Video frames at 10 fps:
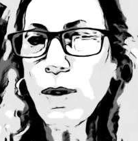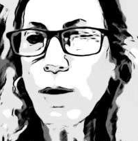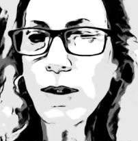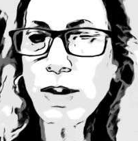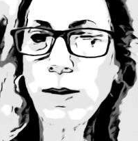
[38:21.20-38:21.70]

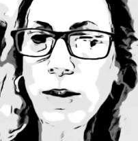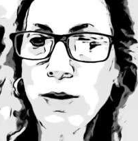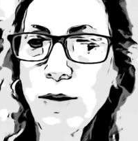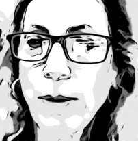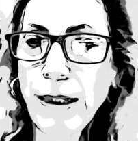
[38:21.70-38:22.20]
have one question
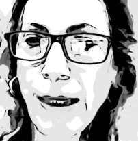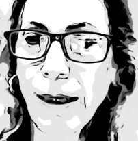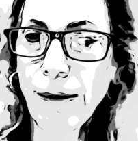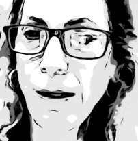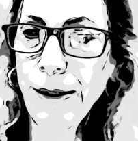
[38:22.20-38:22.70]
as you're doing
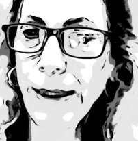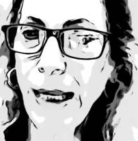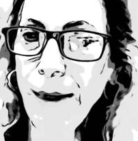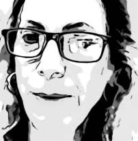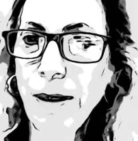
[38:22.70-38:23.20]
that
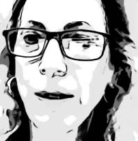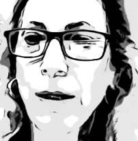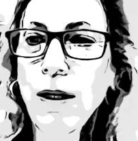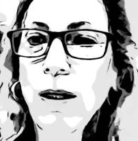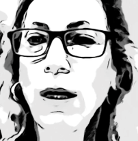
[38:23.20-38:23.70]
that came
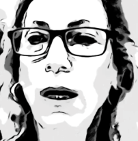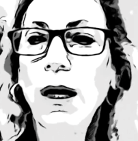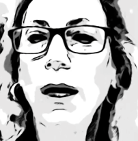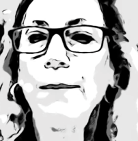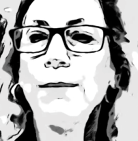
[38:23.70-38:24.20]
in.
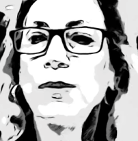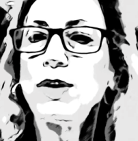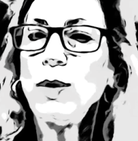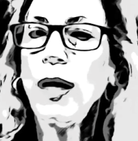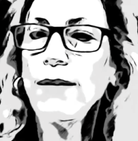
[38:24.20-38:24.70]

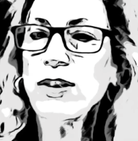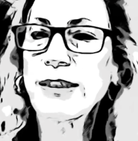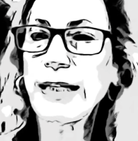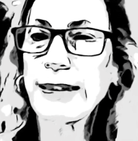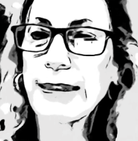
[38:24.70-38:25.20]
Do you
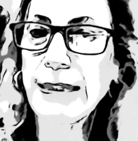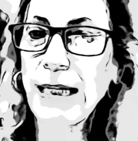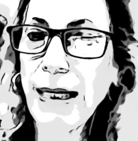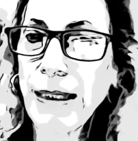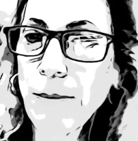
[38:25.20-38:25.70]
have a set
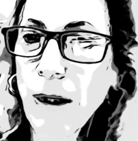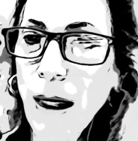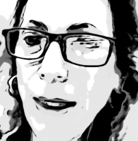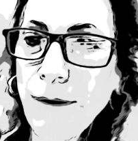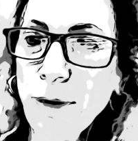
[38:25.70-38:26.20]
design
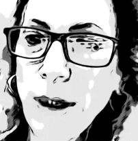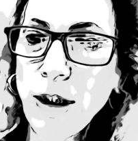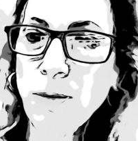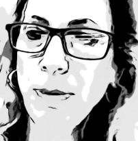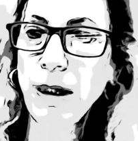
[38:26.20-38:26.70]
in mind
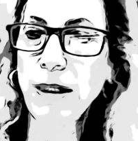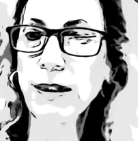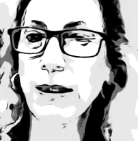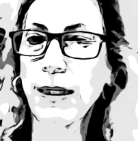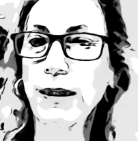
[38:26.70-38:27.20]
for each
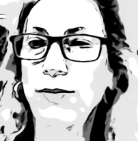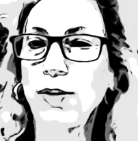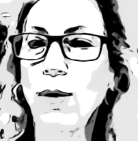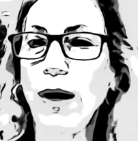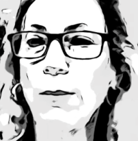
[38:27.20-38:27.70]
piece? And
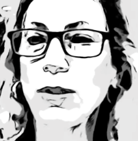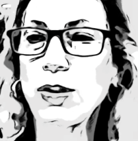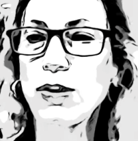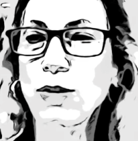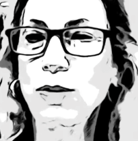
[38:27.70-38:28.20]
if so, how
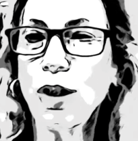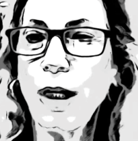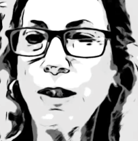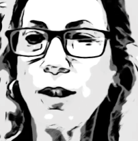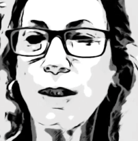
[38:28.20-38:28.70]
much do you
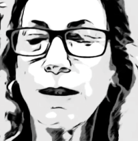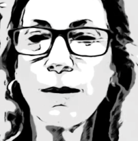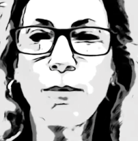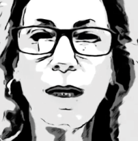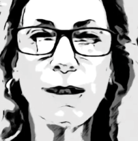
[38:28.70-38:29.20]
change
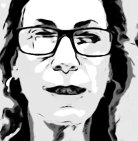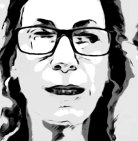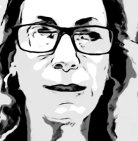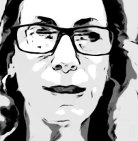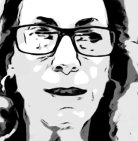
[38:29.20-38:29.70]
it in the
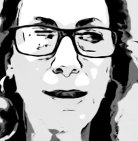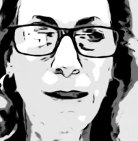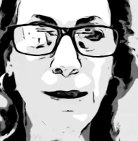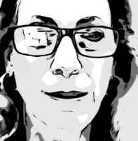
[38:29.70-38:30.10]
process?